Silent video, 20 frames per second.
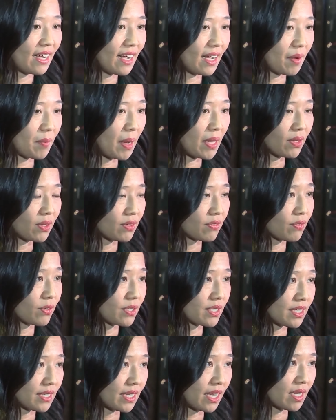um, I look
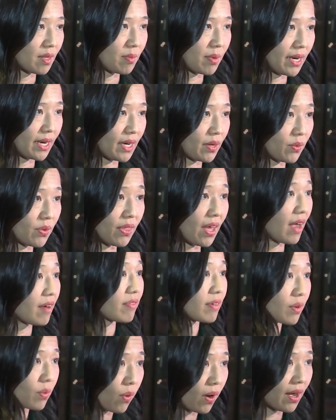forward to celebrating with
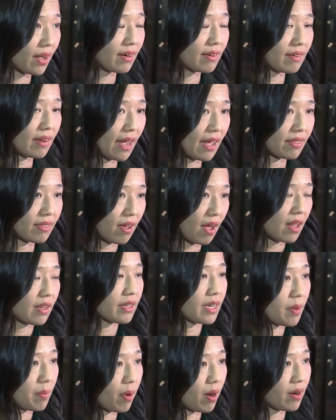everyone at the
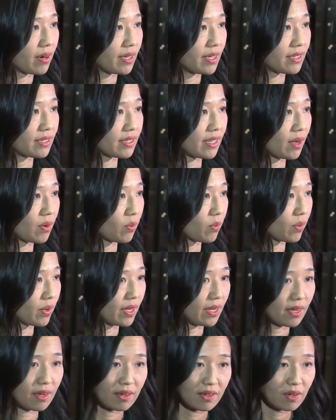holiday parties that
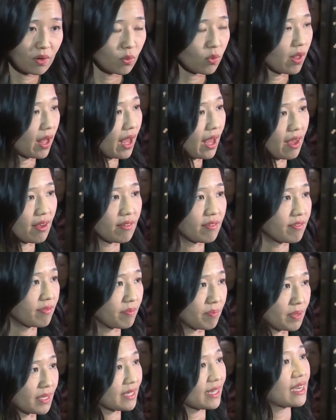we will have
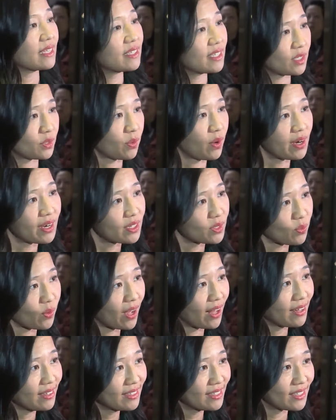besides this one as
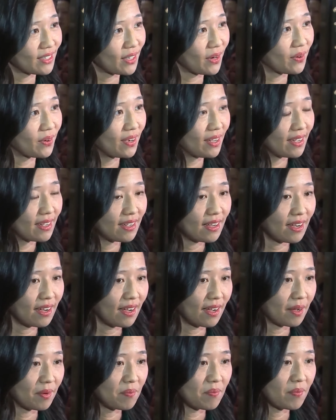well. So
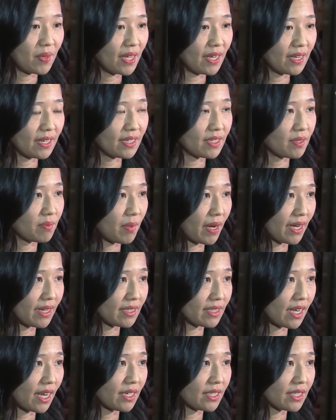um, it is my
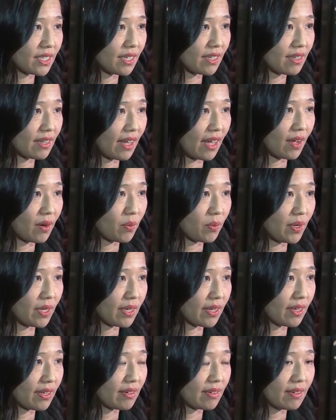intention that we
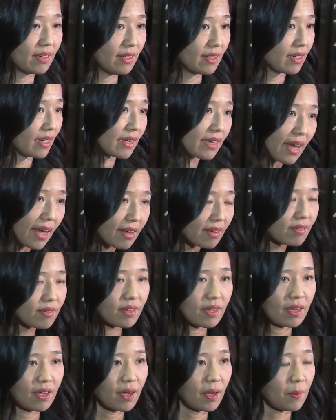can,
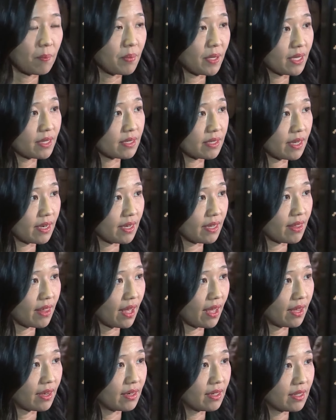again, um, be a city
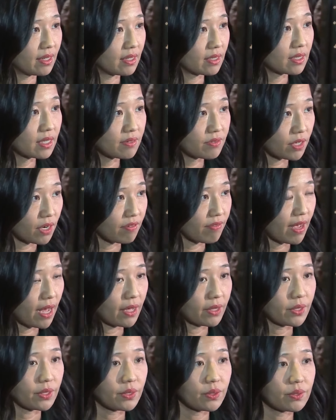that lives our
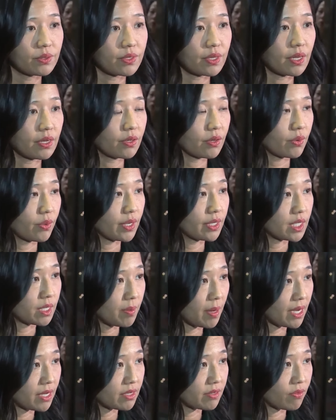values and creates
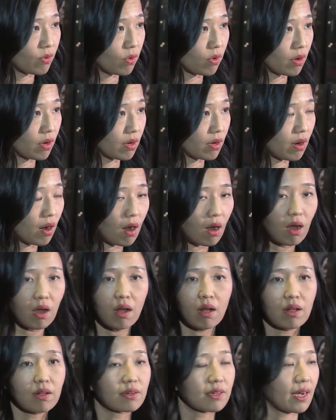space for
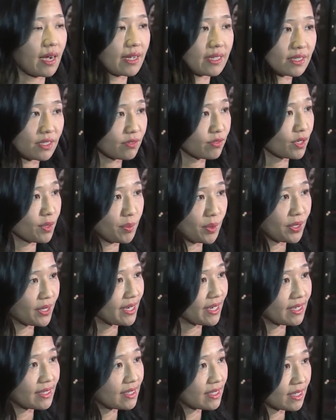all kinds of
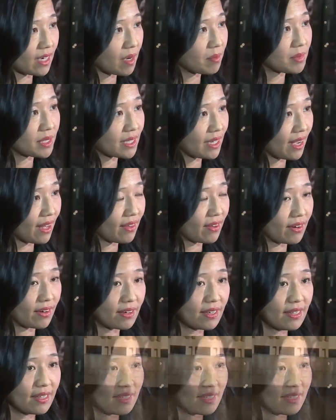communities to come together.